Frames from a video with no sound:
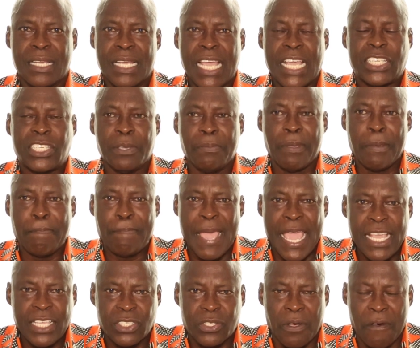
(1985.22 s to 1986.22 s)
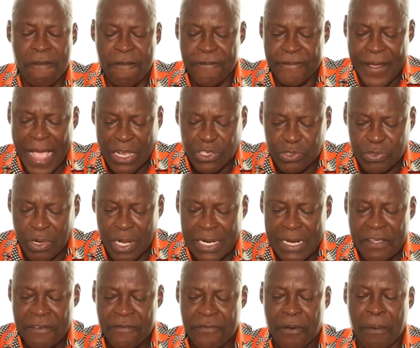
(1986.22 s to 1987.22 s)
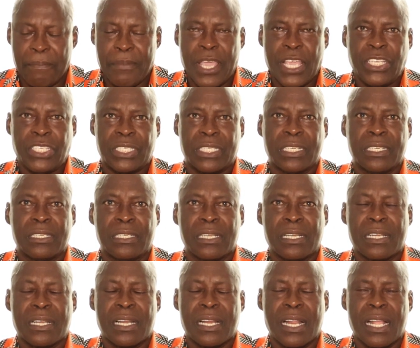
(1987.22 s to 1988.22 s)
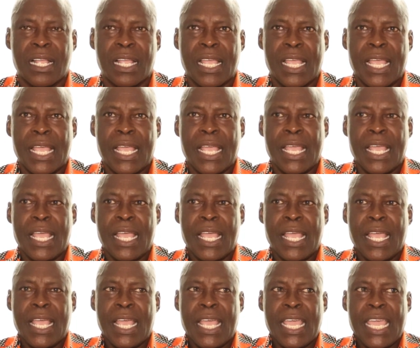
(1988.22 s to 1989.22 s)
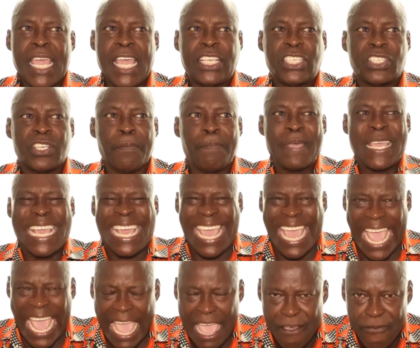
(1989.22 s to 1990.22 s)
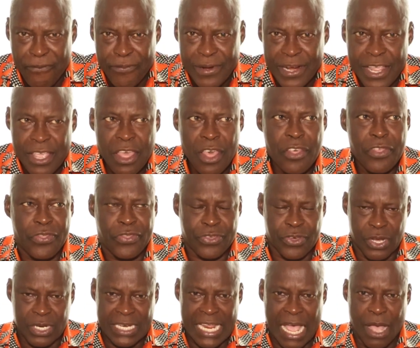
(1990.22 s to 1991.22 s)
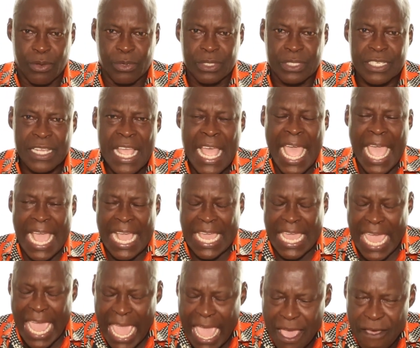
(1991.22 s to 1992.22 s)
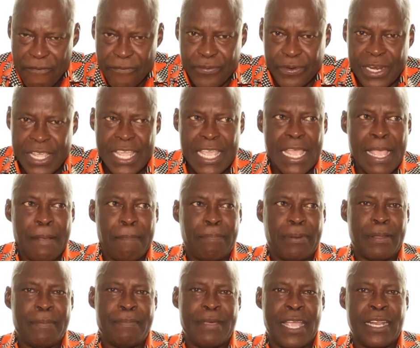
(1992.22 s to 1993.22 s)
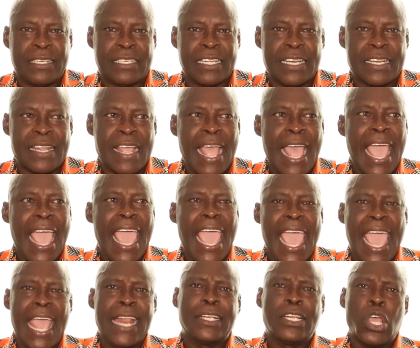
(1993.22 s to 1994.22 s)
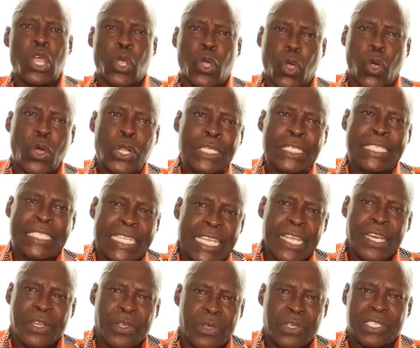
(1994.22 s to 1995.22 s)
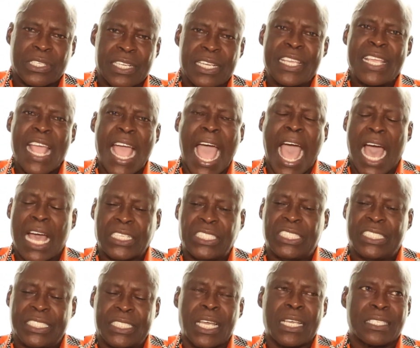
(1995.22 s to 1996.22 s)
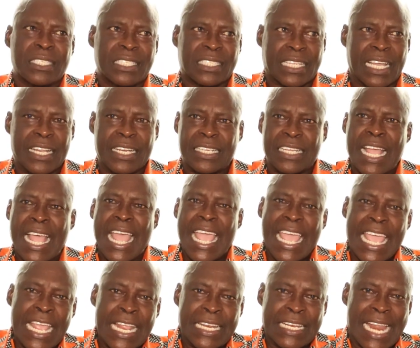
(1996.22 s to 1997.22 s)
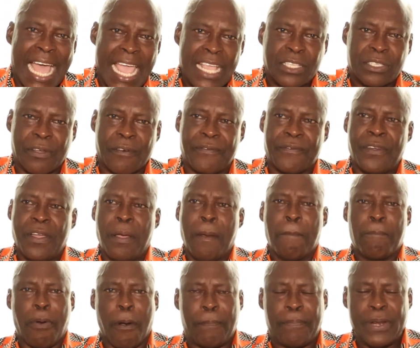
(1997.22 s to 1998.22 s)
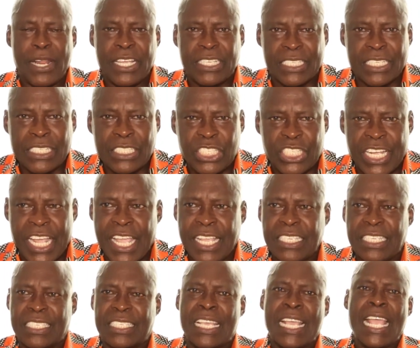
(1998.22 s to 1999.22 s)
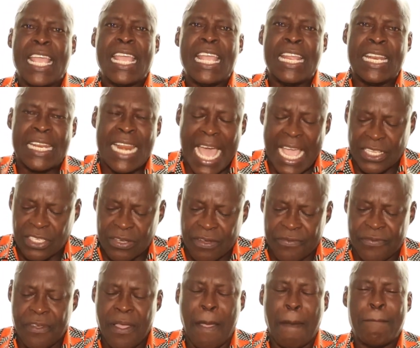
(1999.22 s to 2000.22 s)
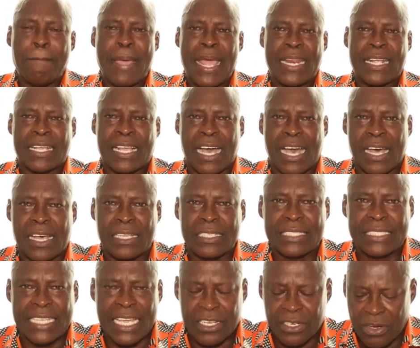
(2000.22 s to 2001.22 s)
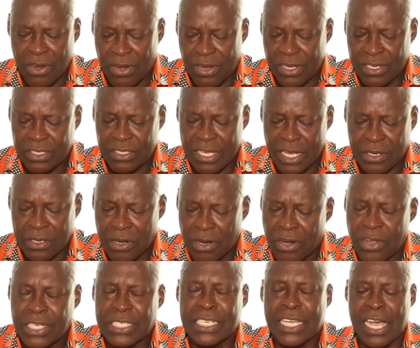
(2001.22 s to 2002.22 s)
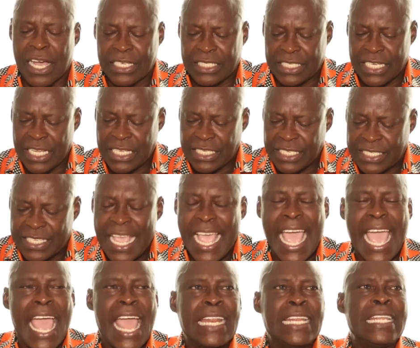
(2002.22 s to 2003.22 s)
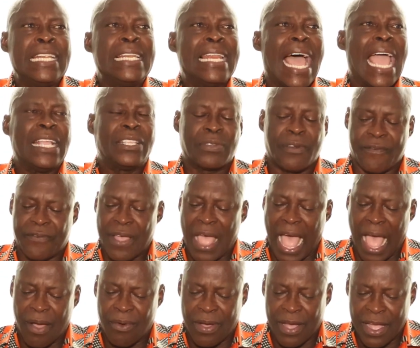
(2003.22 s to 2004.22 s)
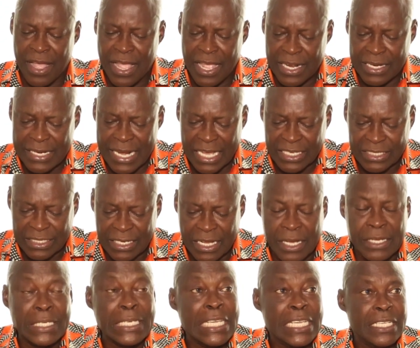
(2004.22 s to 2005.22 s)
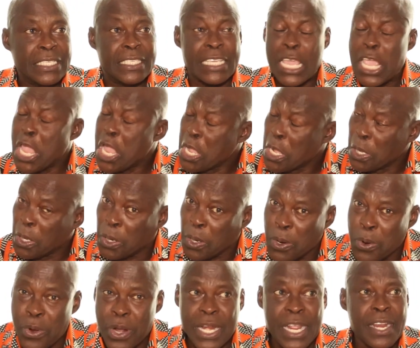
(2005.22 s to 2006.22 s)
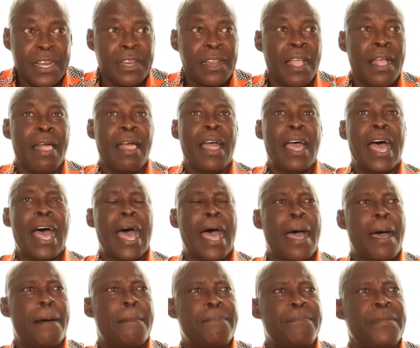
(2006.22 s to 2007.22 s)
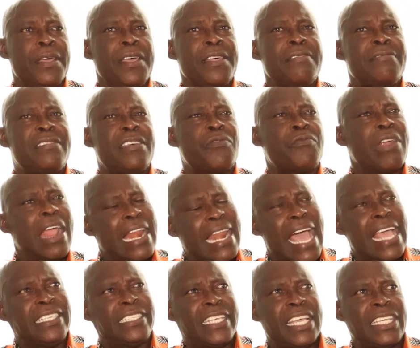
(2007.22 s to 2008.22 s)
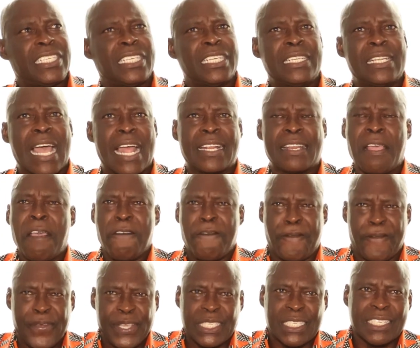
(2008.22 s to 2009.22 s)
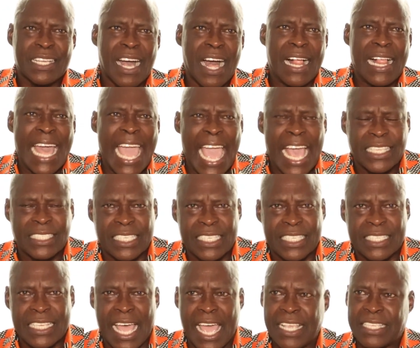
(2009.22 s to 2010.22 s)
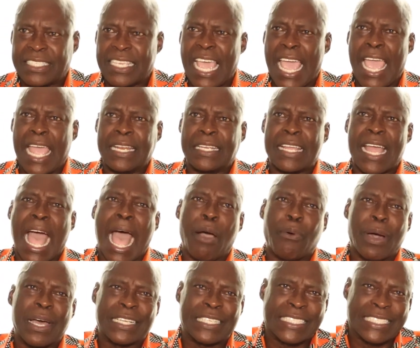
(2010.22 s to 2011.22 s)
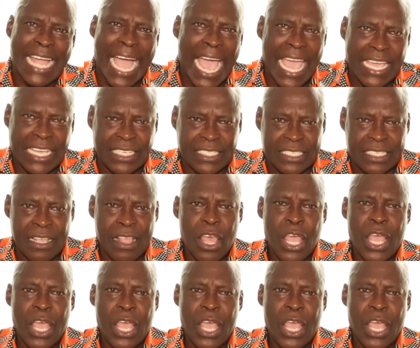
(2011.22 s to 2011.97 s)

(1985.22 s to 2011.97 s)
It should be based on factual information. It should be carefully thought out, carefully implemented, and continuously adjusted in light of population changes, in light of medical technological changes, and in light of our national needs, including the realization that physical exercise and our diet